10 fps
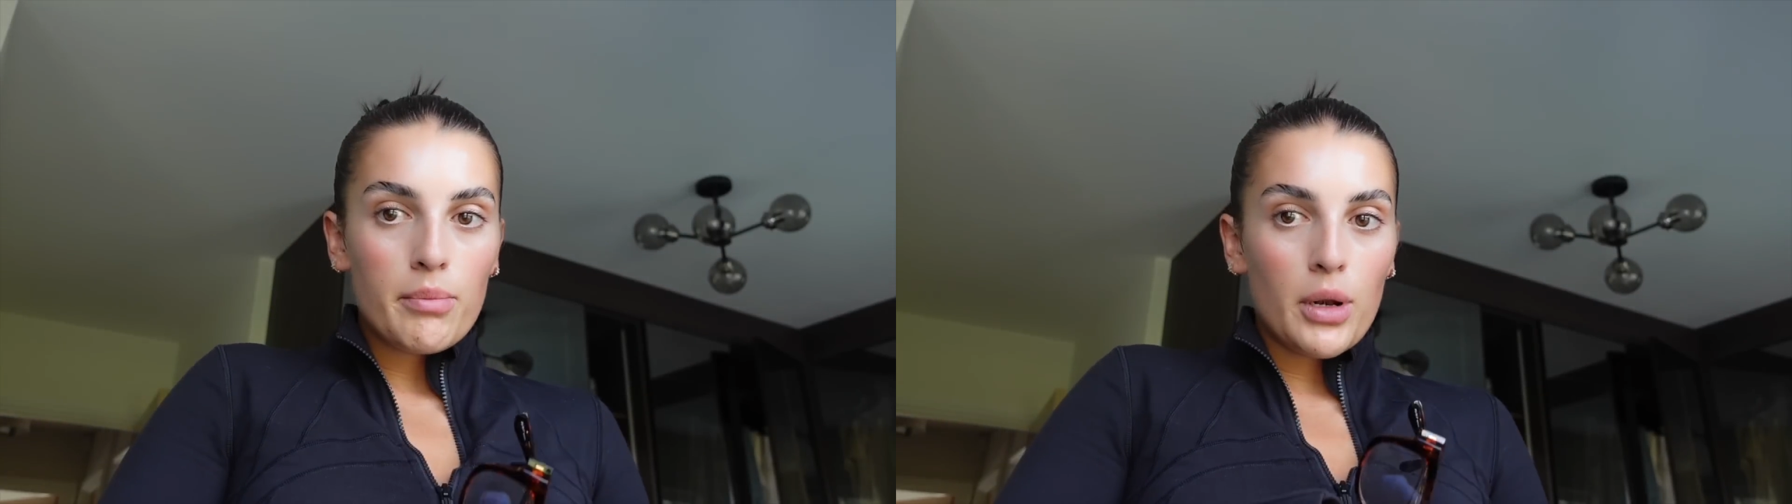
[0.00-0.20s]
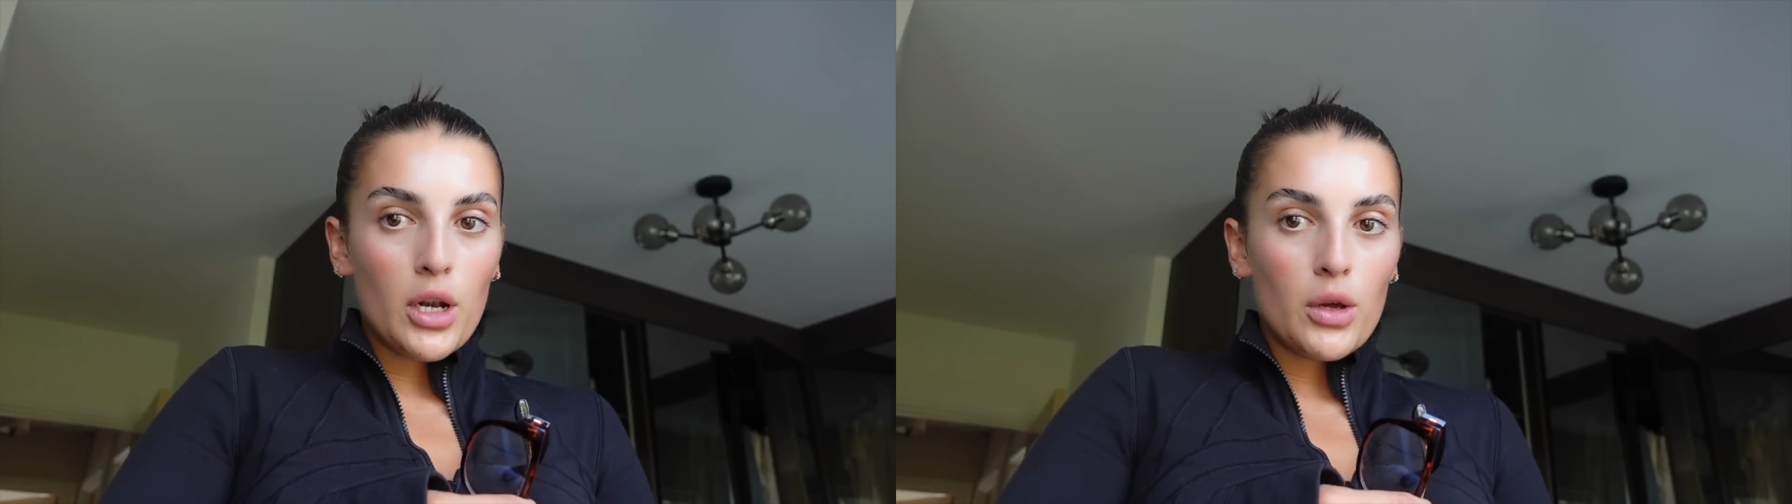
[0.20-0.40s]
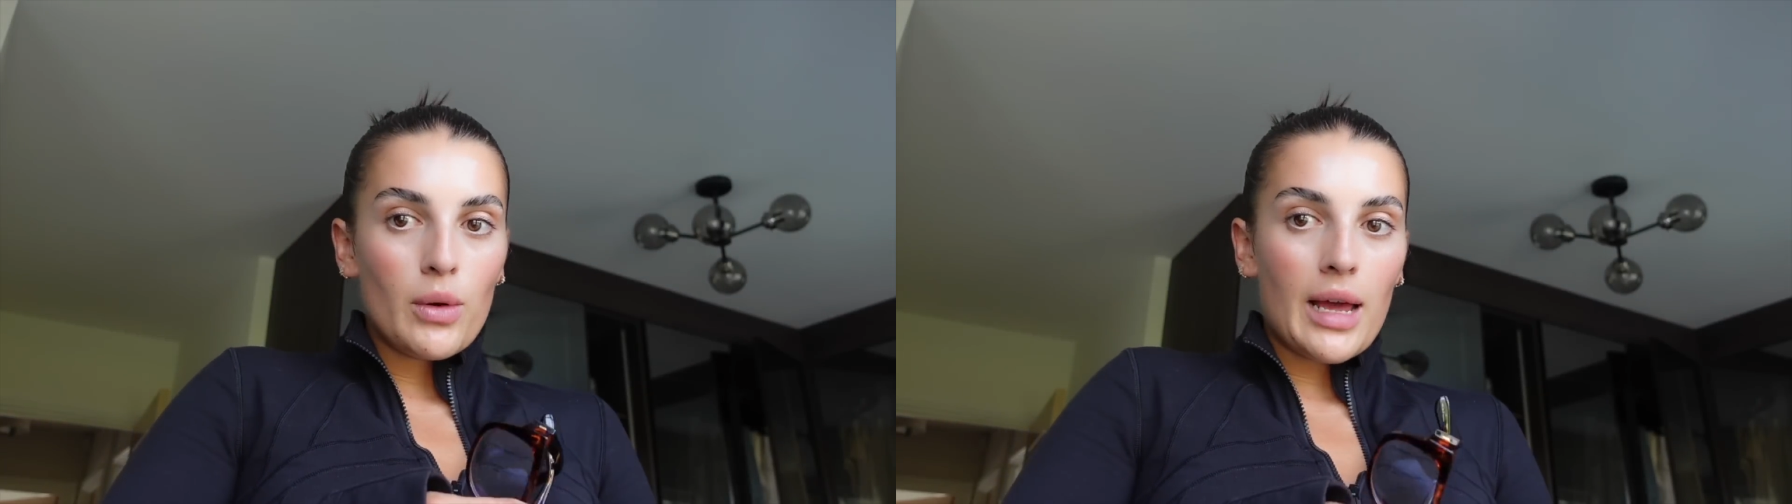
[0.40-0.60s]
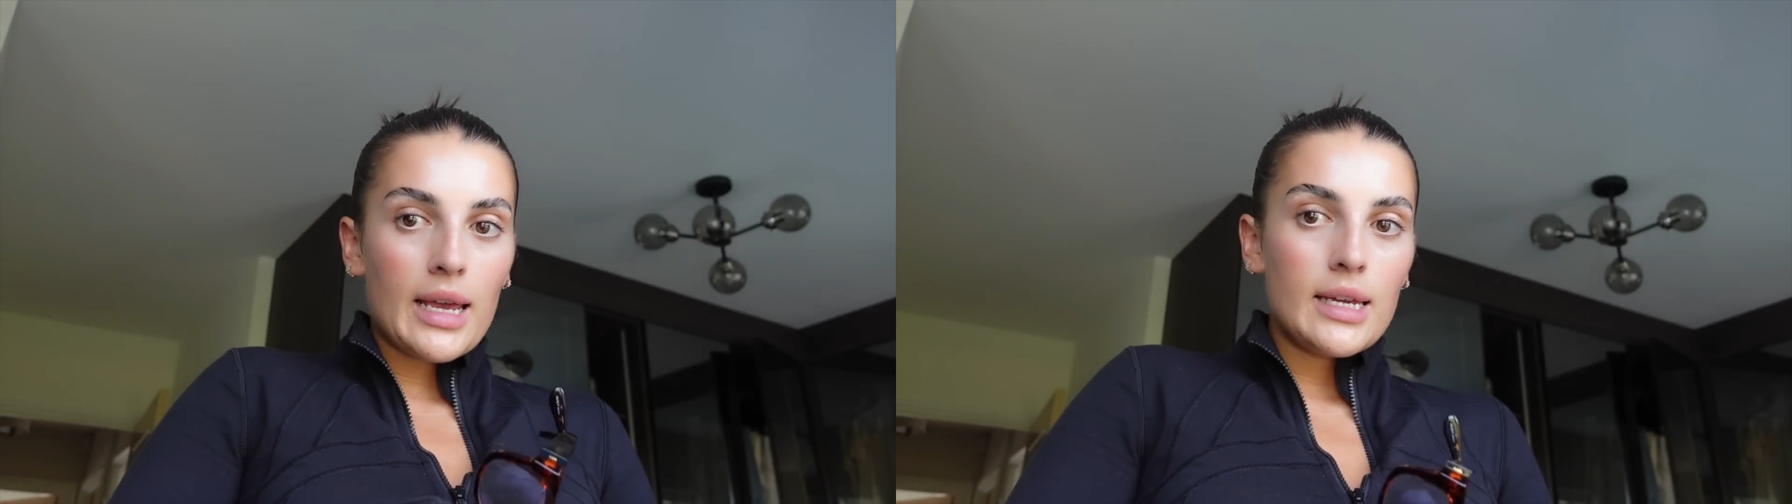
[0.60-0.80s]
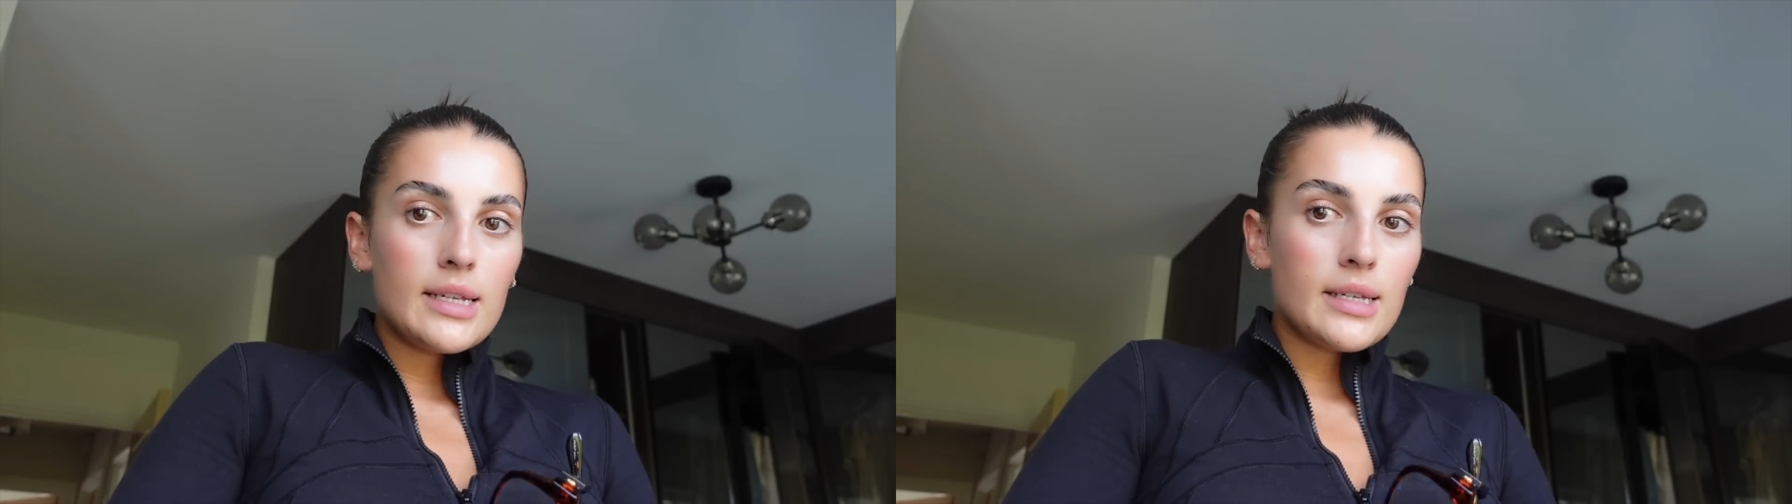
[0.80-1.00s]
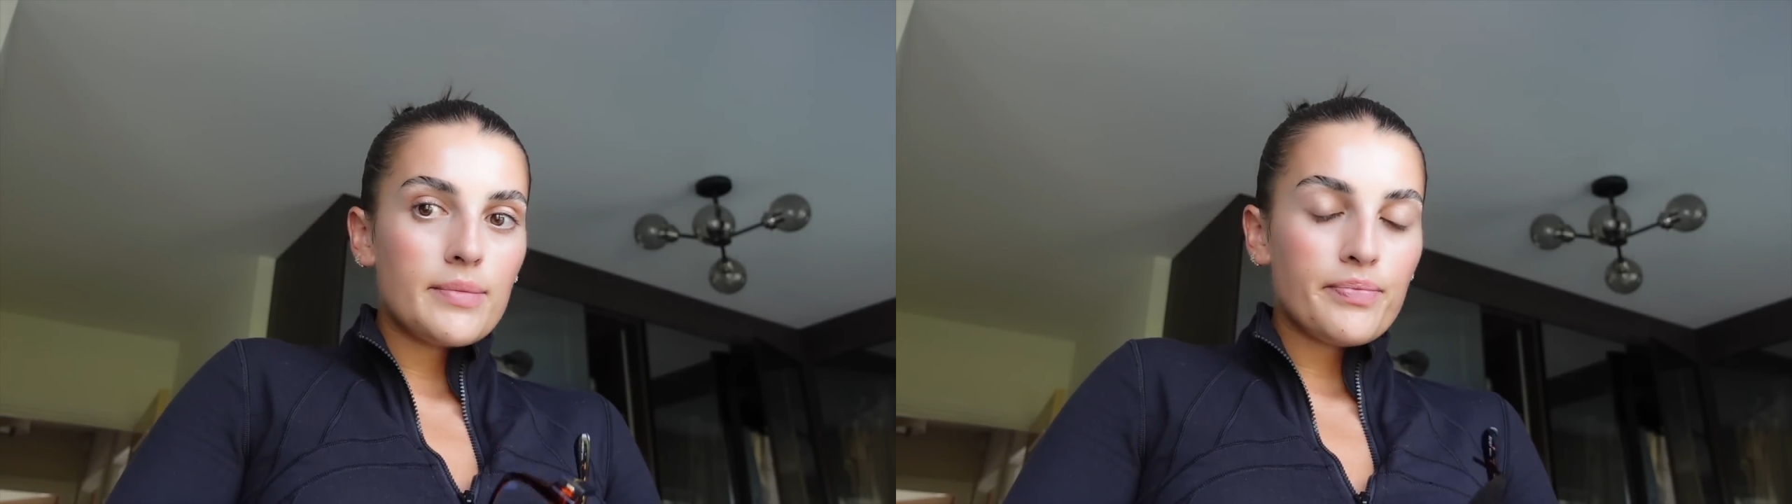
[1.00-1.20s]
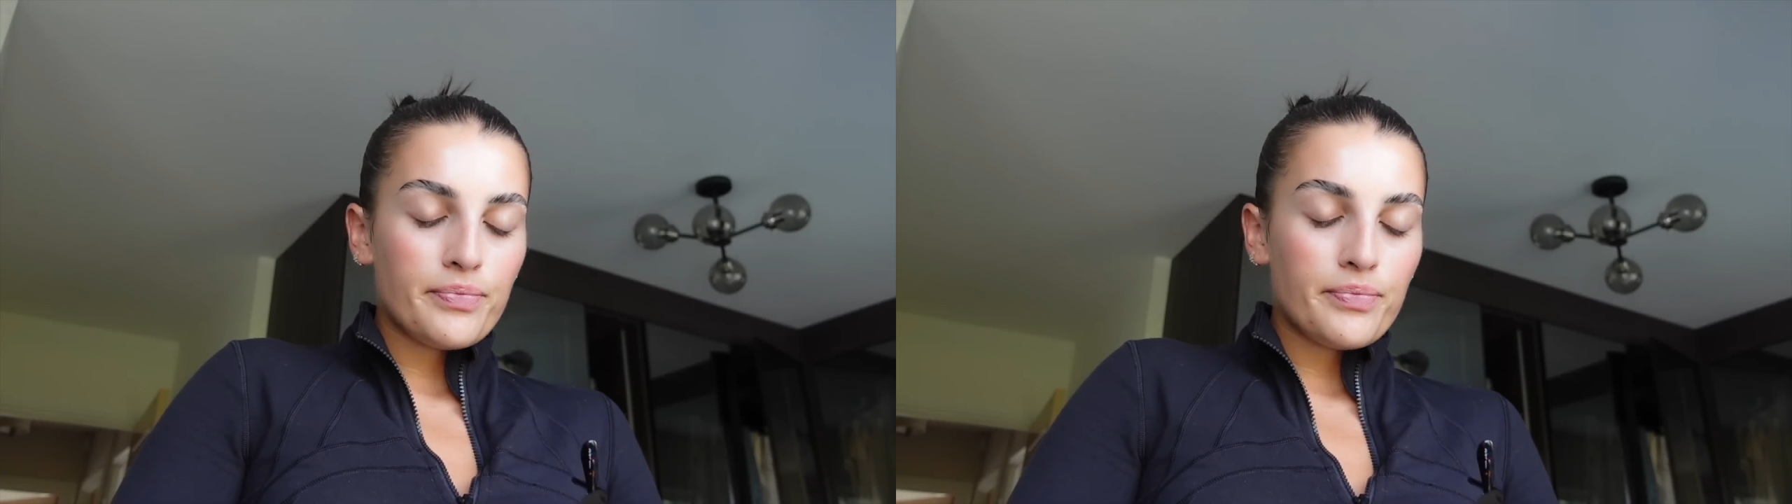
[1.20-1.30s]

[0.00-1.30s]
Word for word: blue light